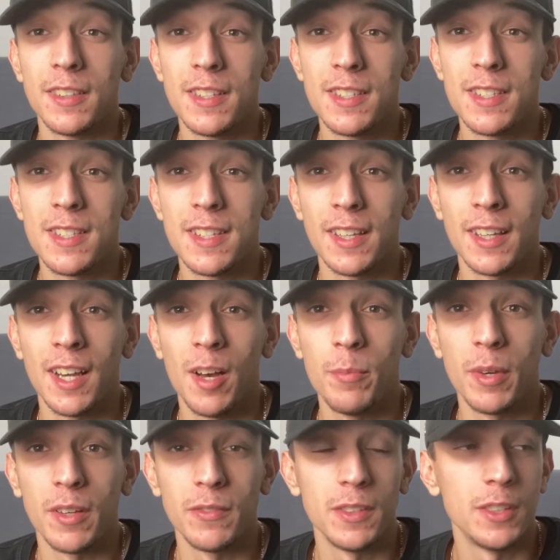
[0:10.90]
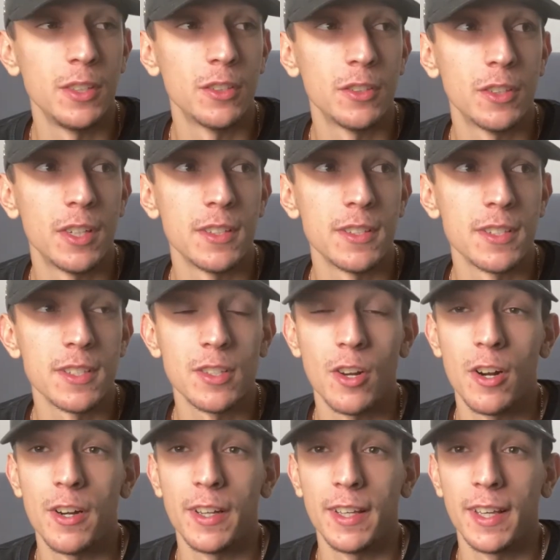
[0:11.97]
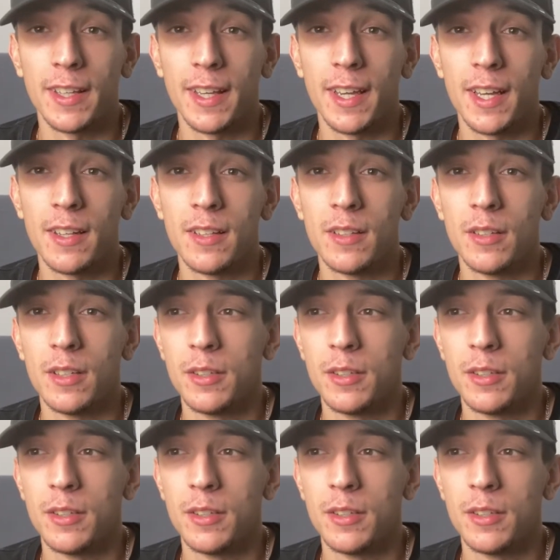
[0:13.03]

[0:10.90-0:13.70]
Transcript: this is the comeback video and starting again